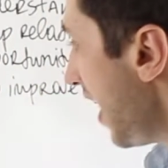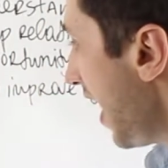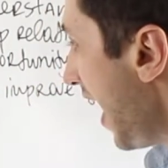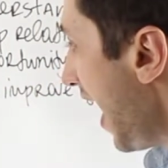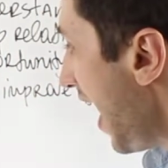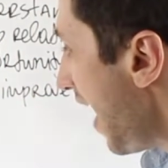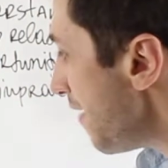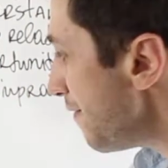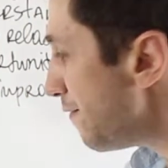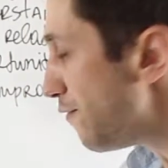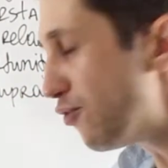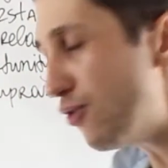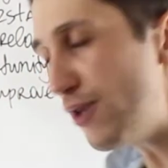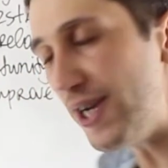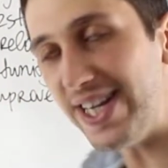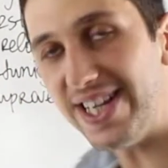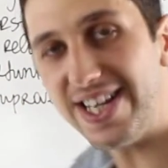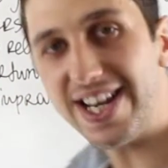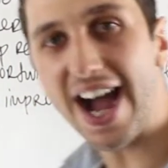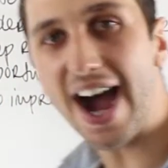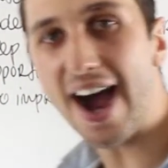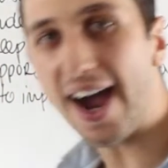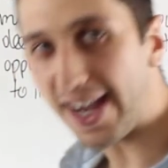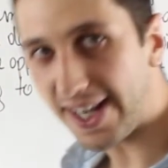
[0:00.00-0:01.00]
Every
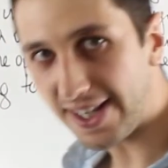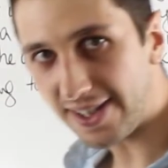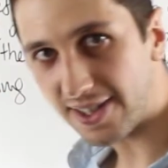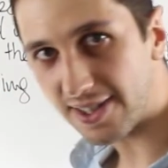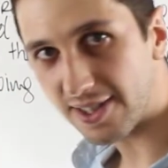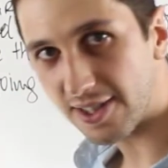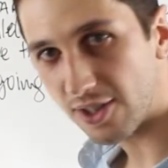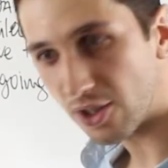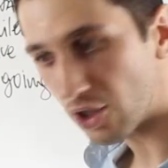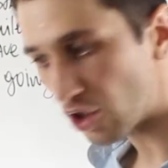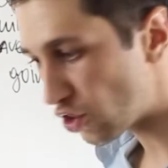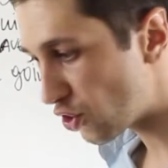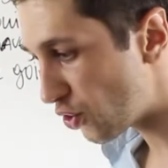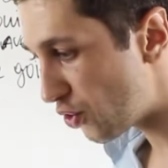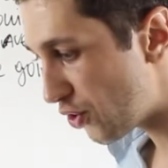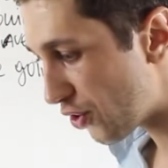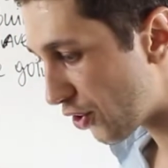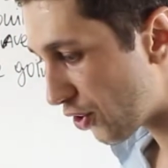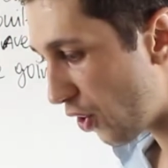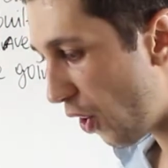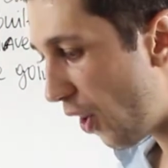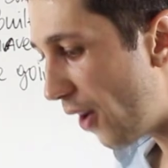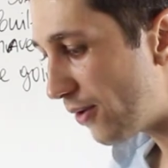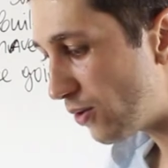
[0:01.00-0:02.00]
night, so you're
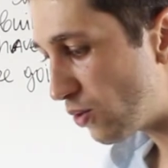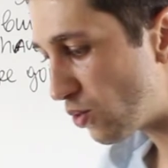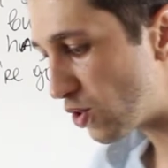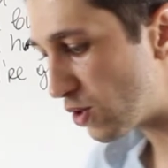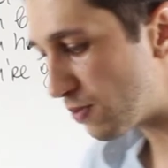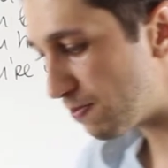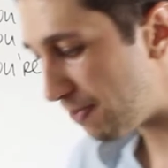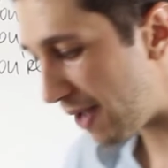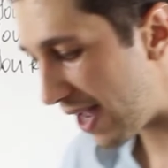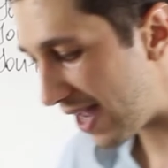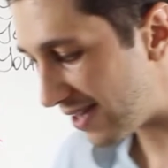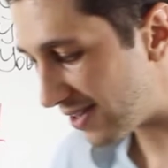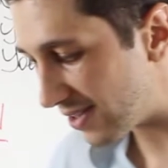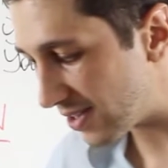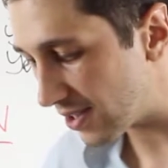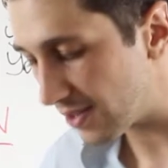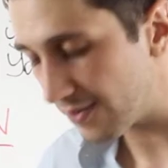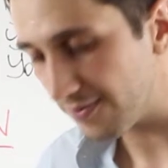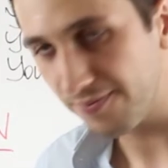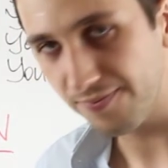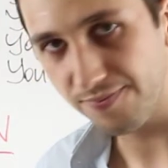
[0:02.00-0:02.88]
going to spend